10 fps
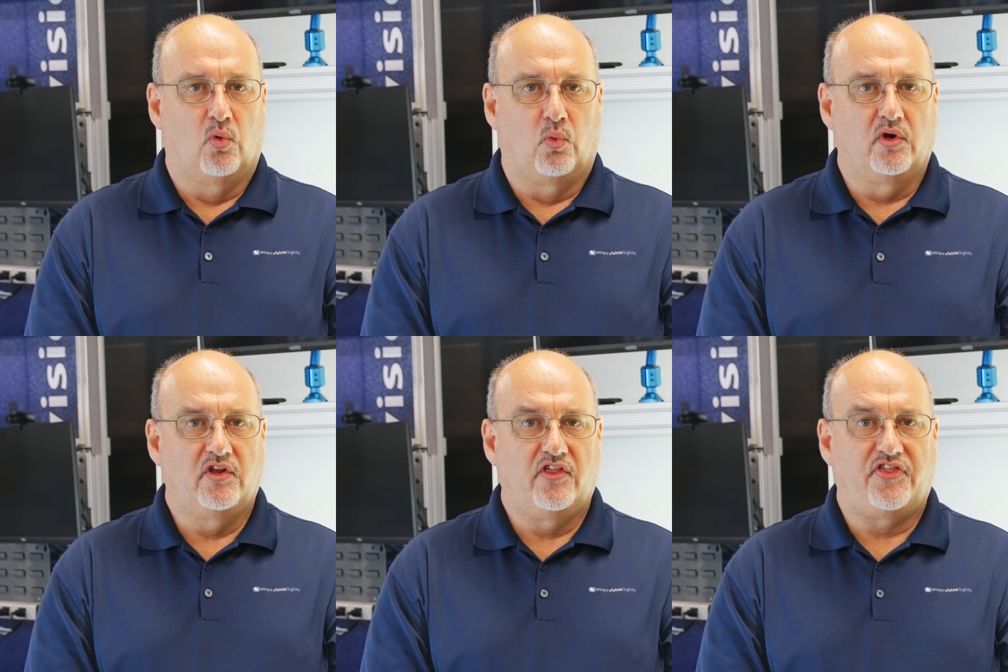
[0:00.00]
One
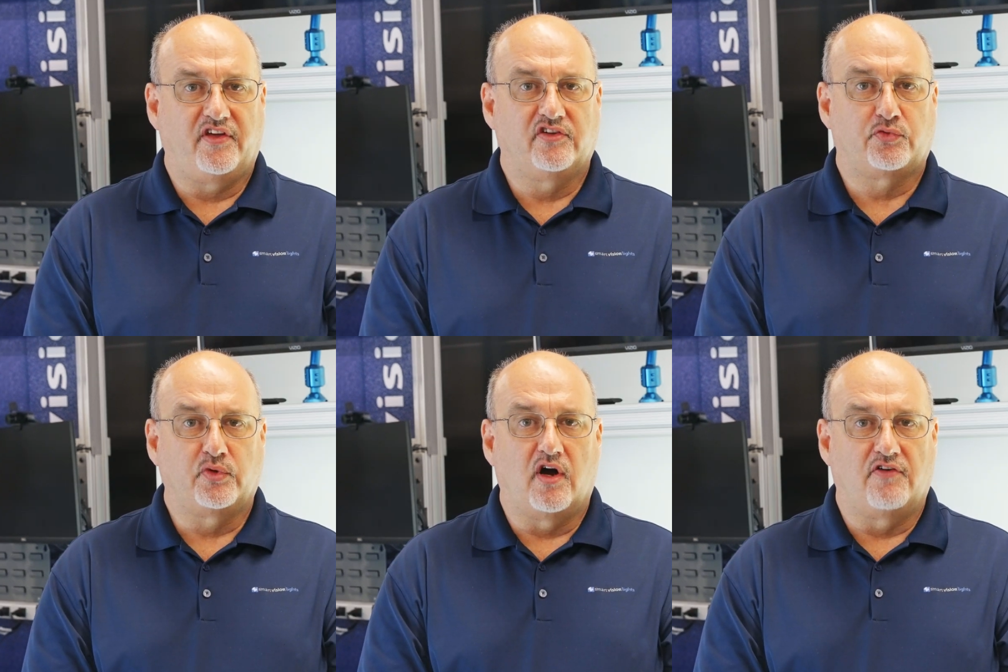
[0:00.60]
of the things
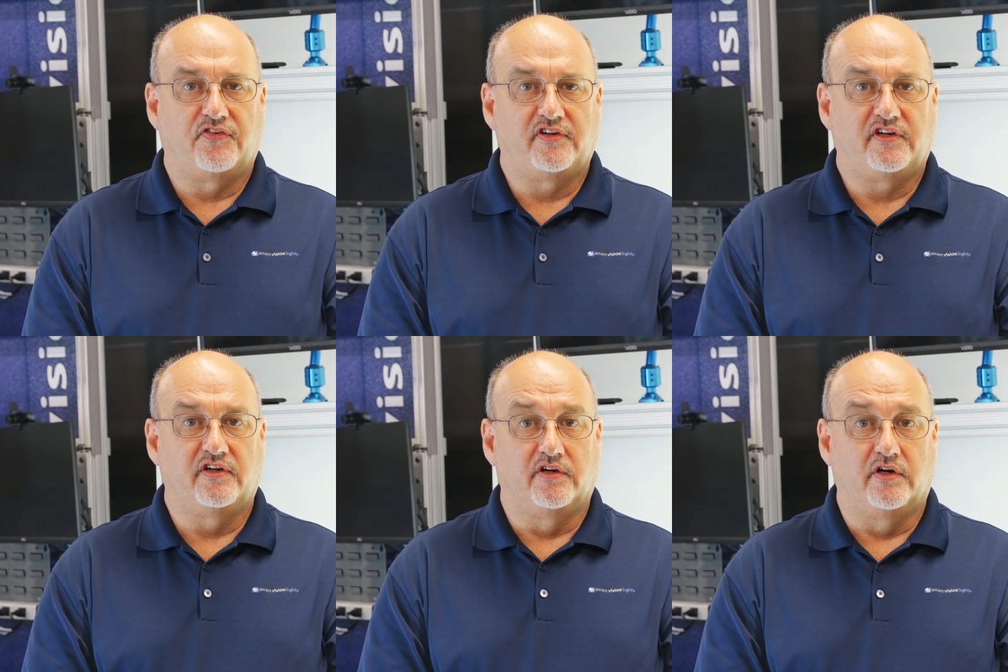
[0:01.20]
we often
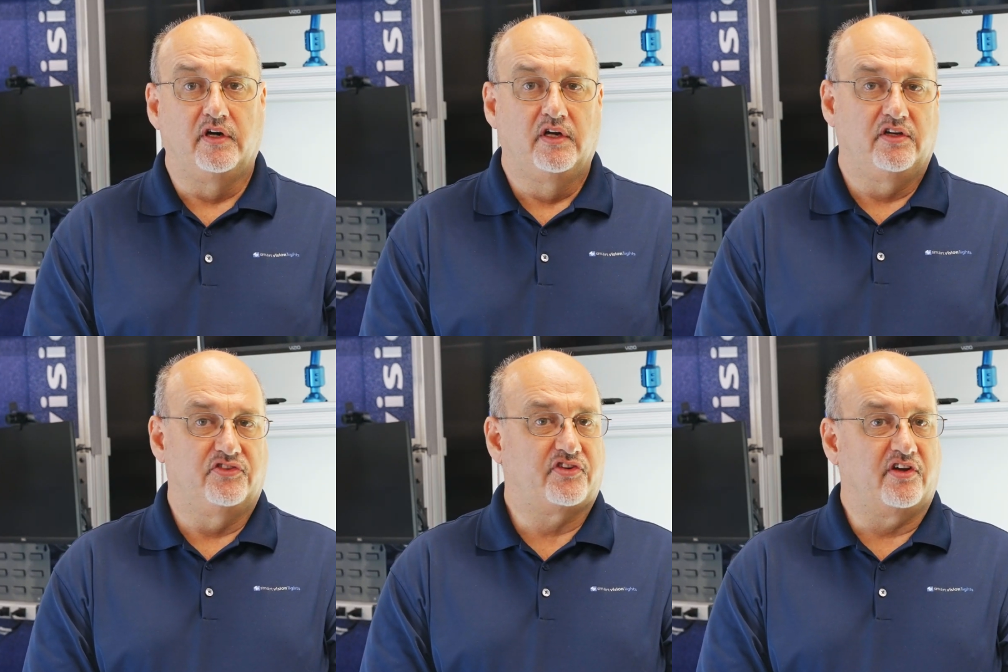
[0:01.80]
hear
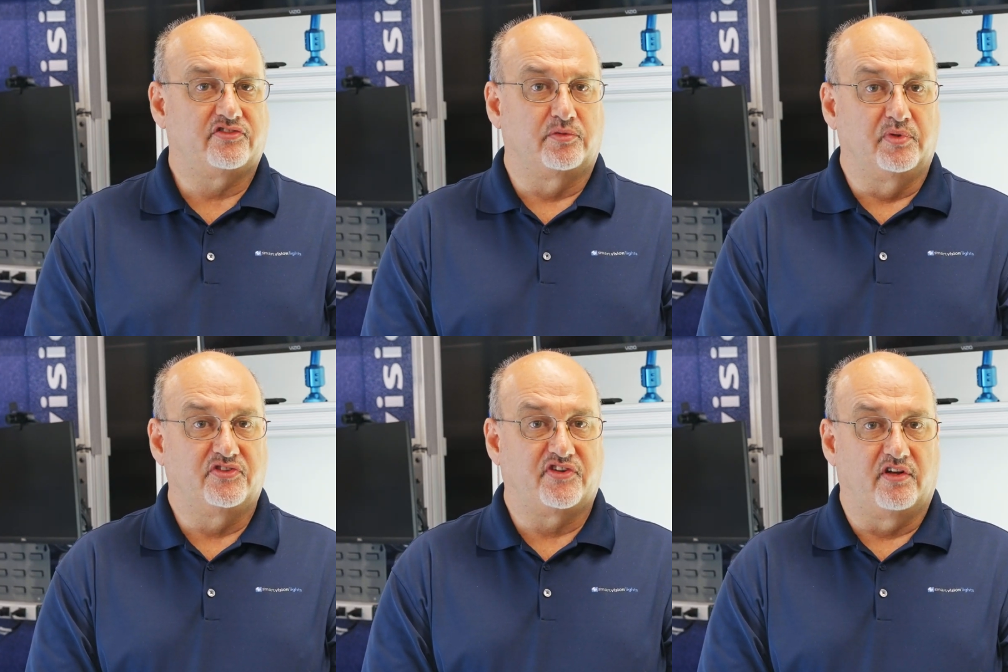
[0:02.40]
is
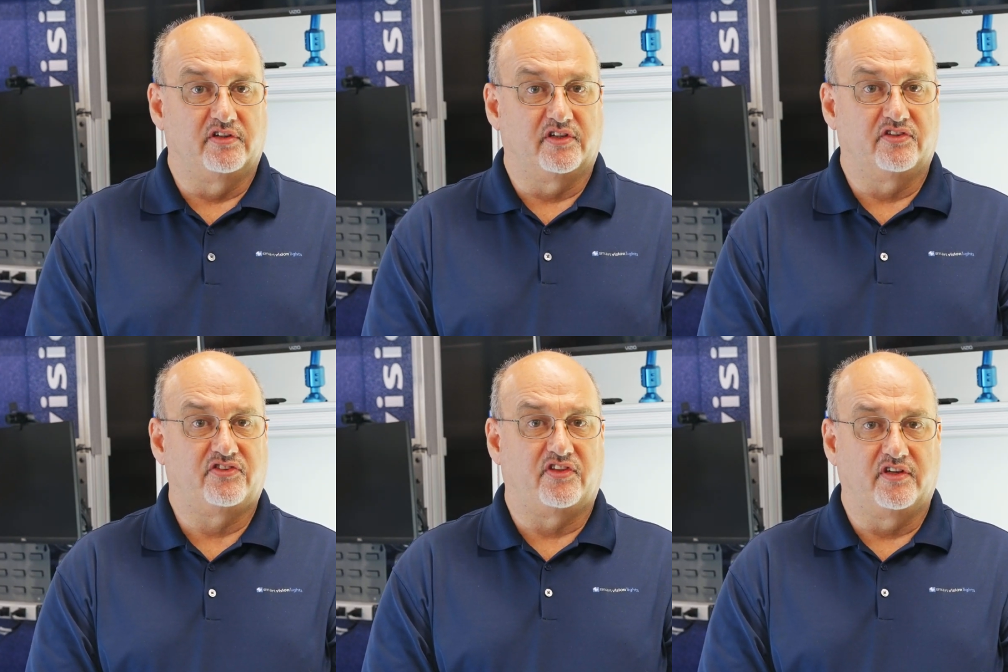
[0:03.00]
customers telling
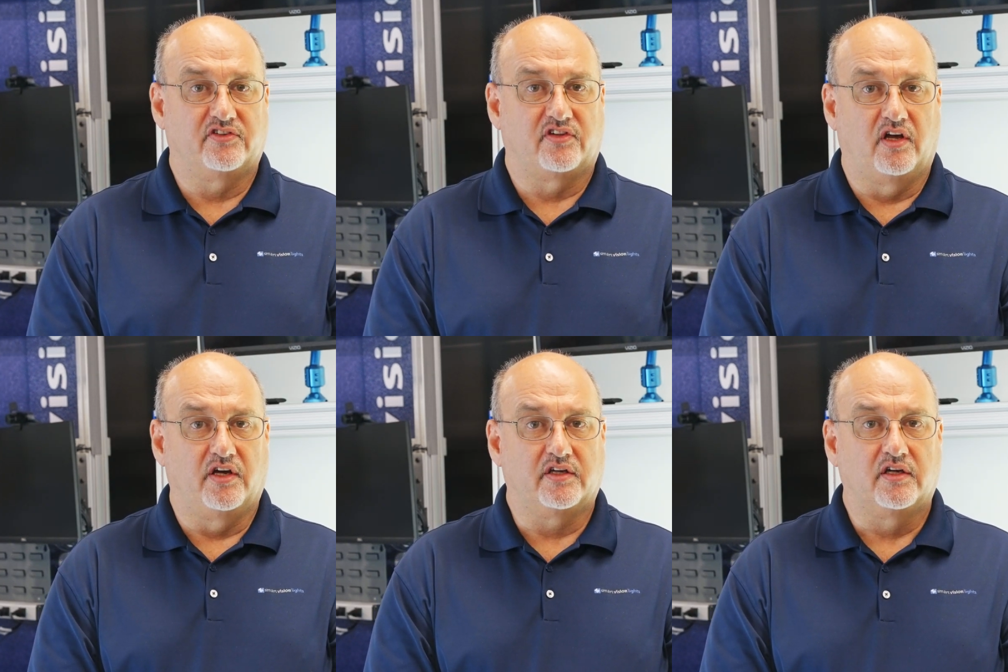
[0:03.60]
us things
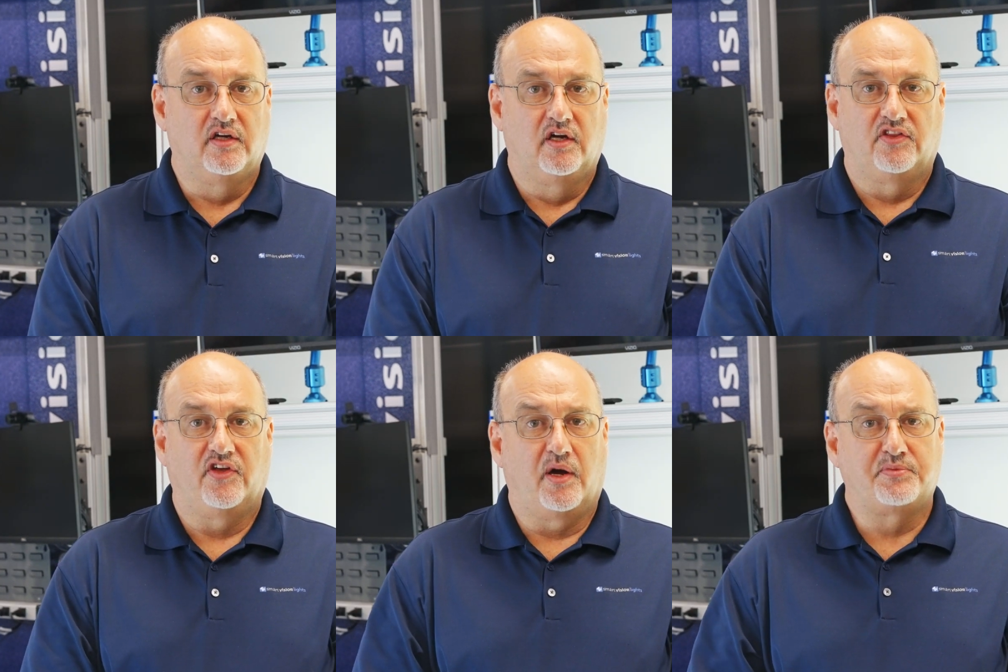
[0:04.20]
like,
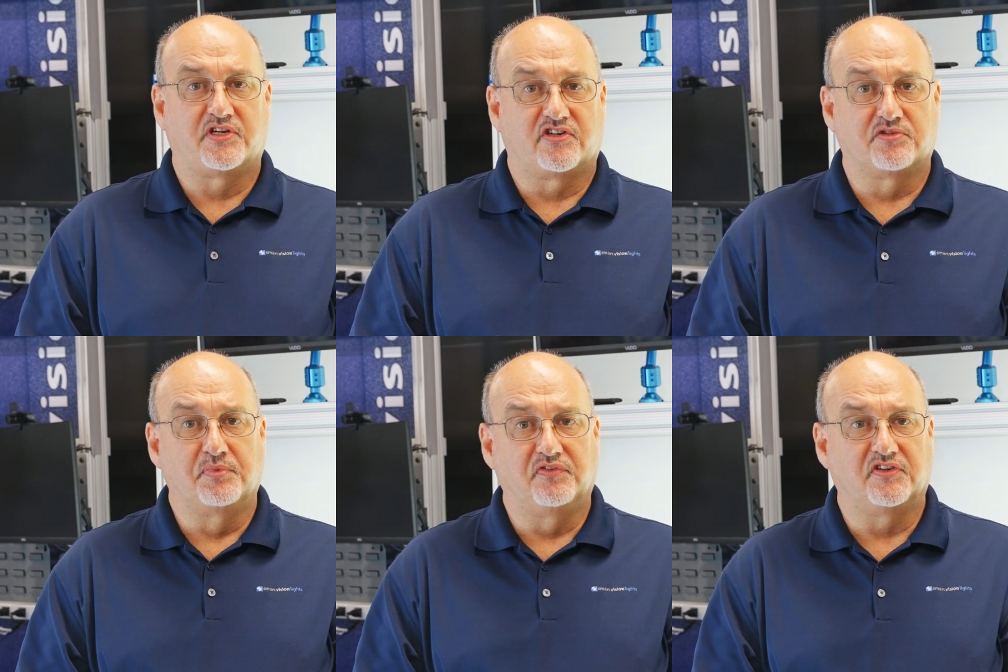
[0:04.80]
the object is
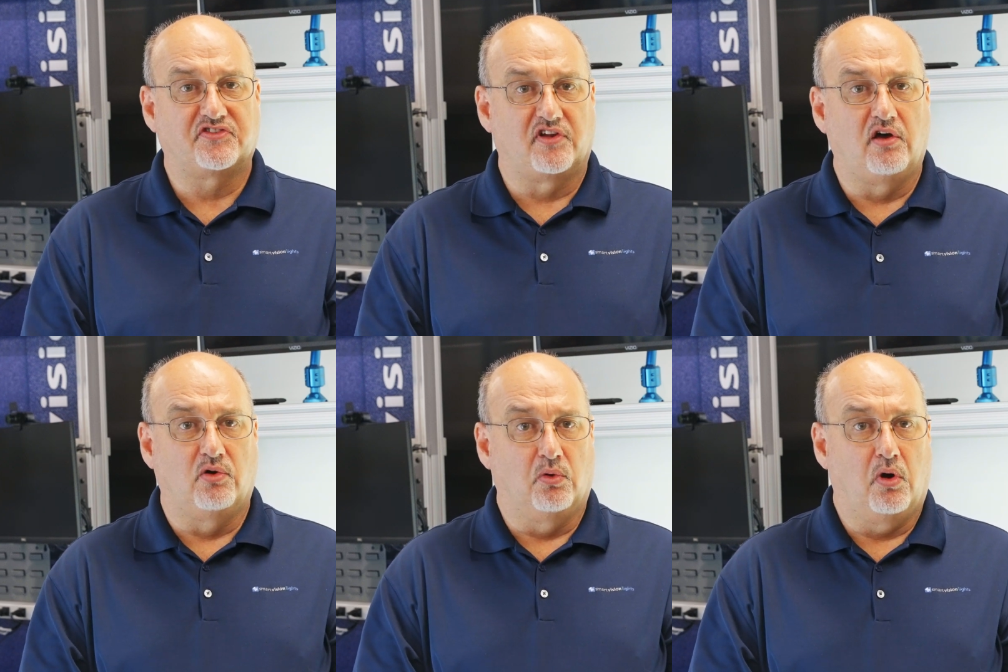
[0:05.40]
moving
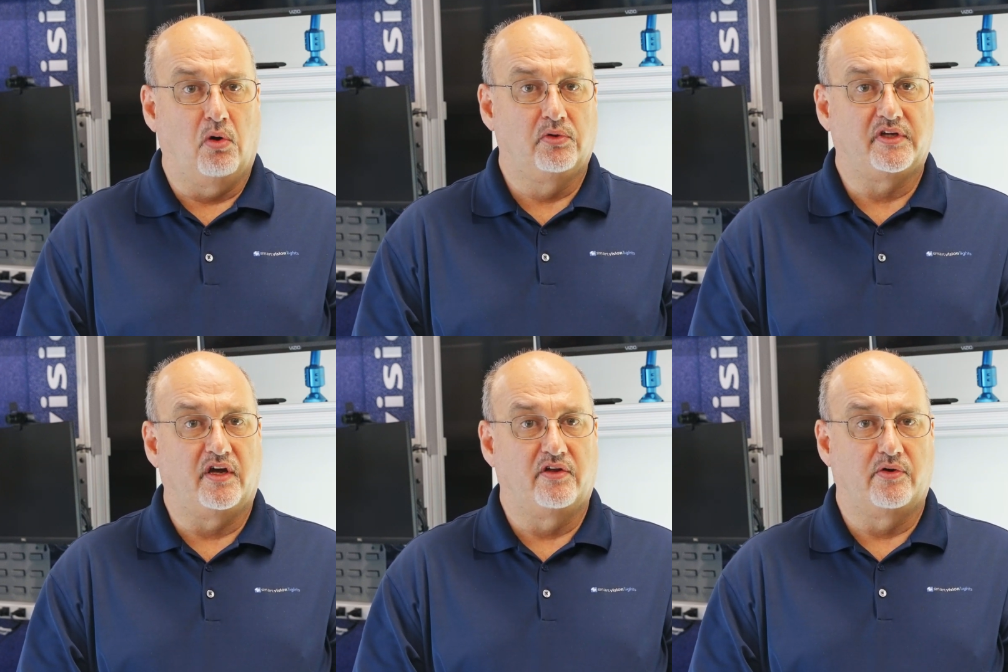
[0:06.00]
slow, only
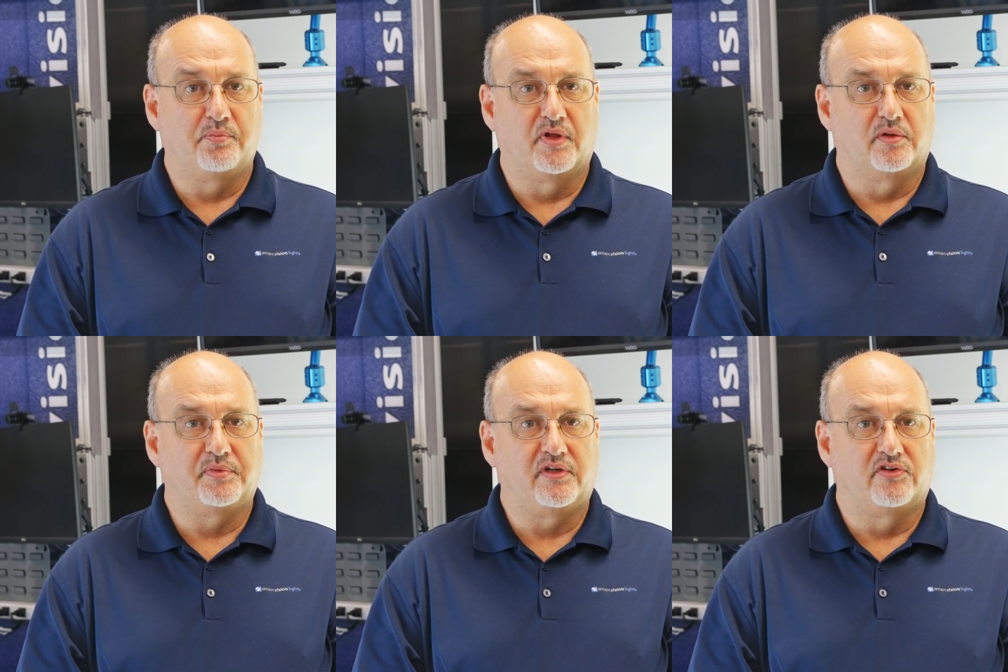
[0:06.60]
100
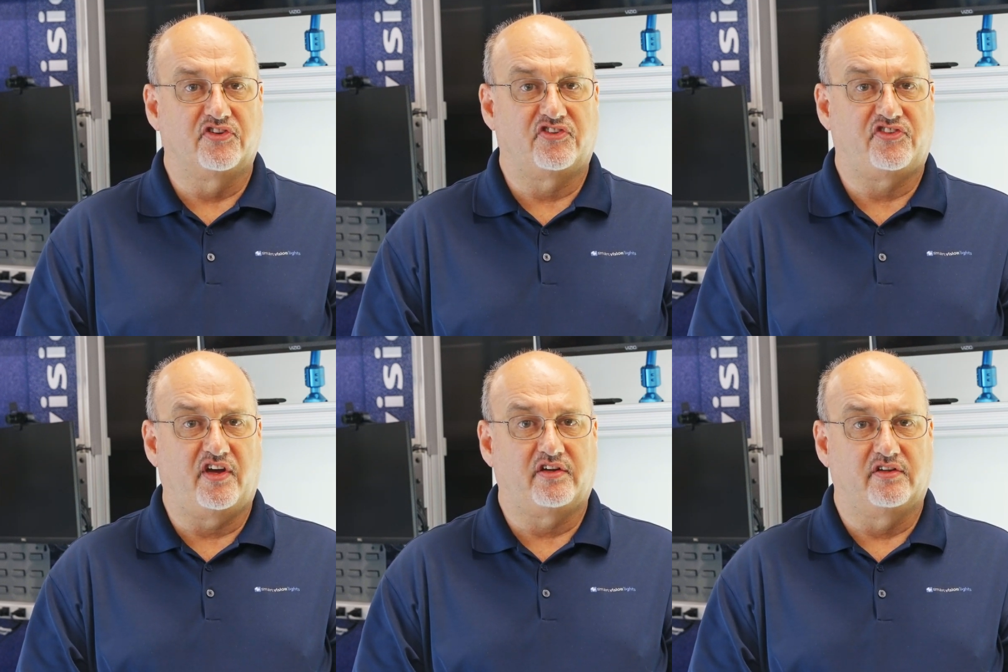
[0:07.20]
millimeters a
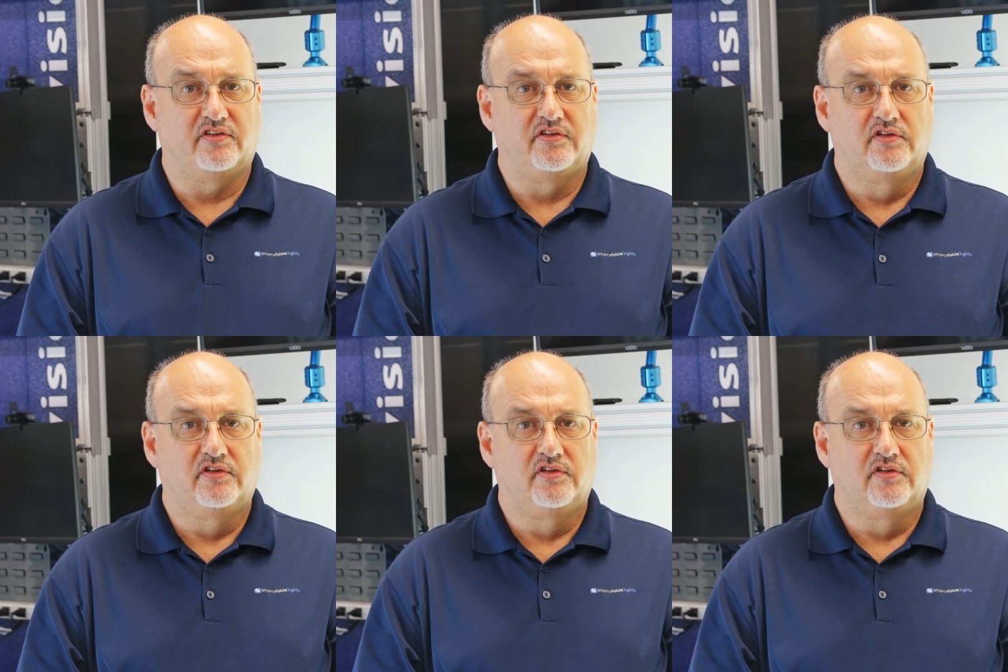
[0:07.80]
second.